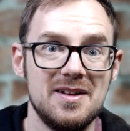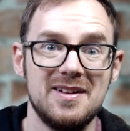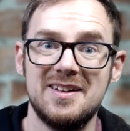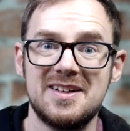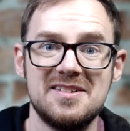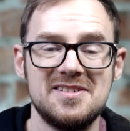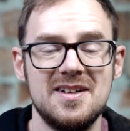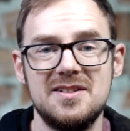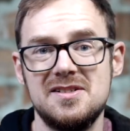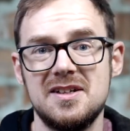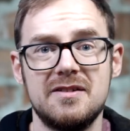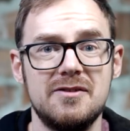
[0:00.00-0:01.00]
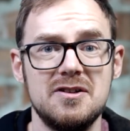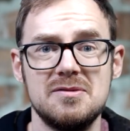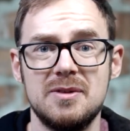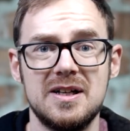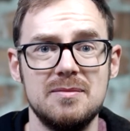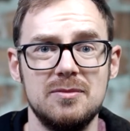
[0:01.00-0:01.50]
Like I said, sick of
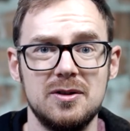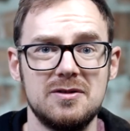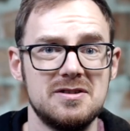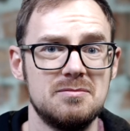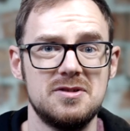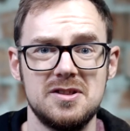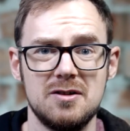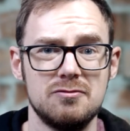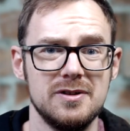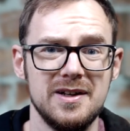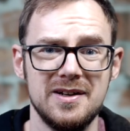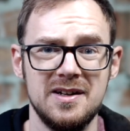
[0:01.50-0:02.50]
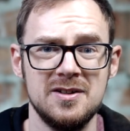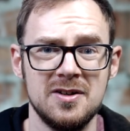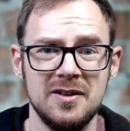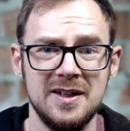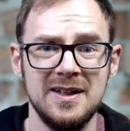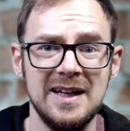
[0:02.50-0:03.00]
using my gimbal because I'm so reliant
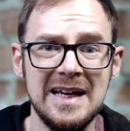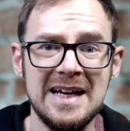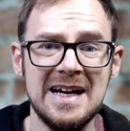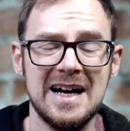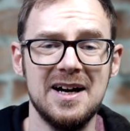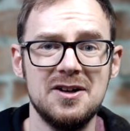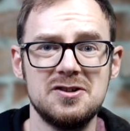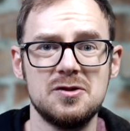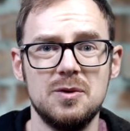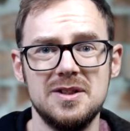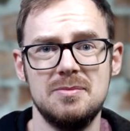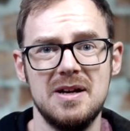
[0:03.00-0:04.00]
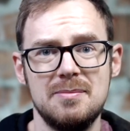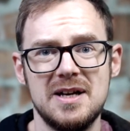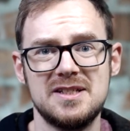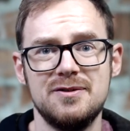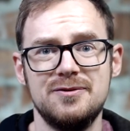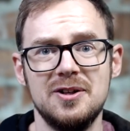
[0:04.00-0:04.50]
on it. I just want to be a
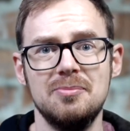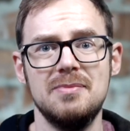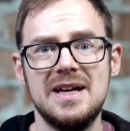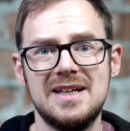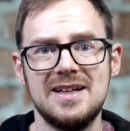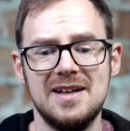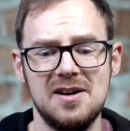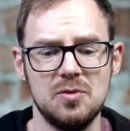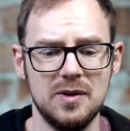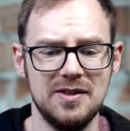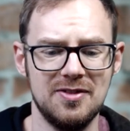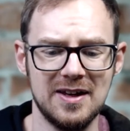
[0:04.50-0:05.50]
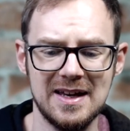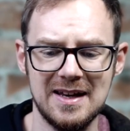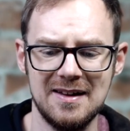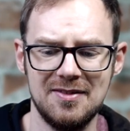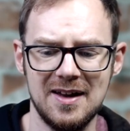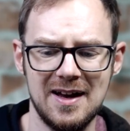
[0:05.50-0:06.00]
better filmmaker with the
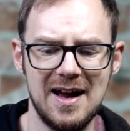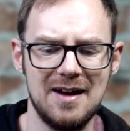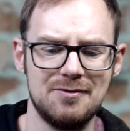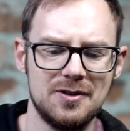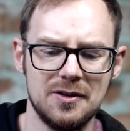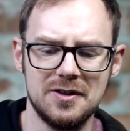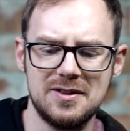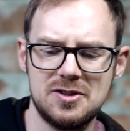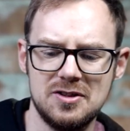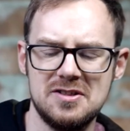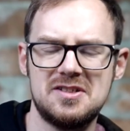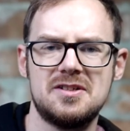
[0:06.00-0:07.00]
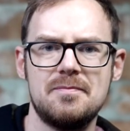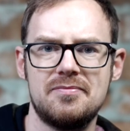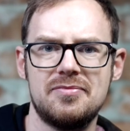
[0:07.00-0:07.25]
gear that I've got just